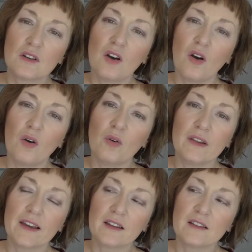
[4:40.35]
go
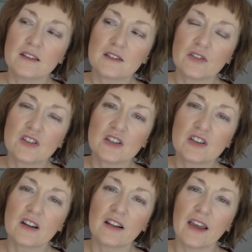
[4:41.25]
like this
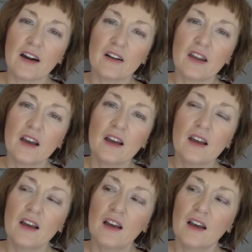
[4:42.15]
transitional area,
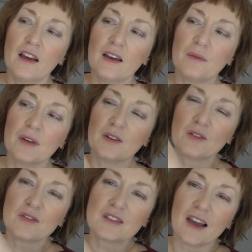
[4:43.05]
I
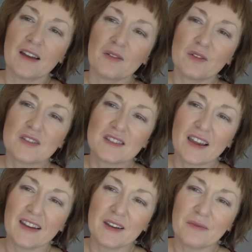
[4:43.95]
always
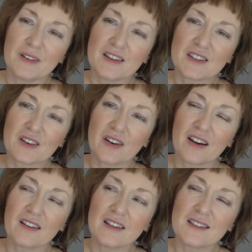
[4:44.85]
end up with this
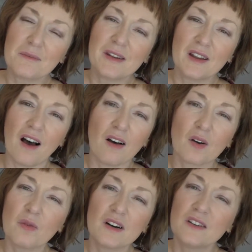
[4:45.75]
crinkle. It's a bit
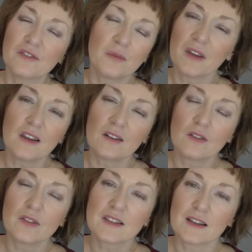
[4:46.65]
awkward for me,
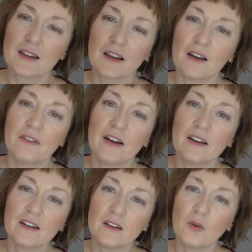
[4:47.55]
always, like I
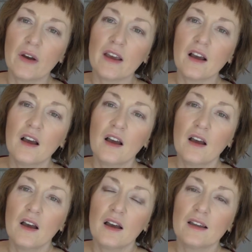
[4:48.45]
find it annoying.
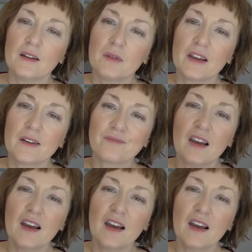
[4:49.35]
and I'm like,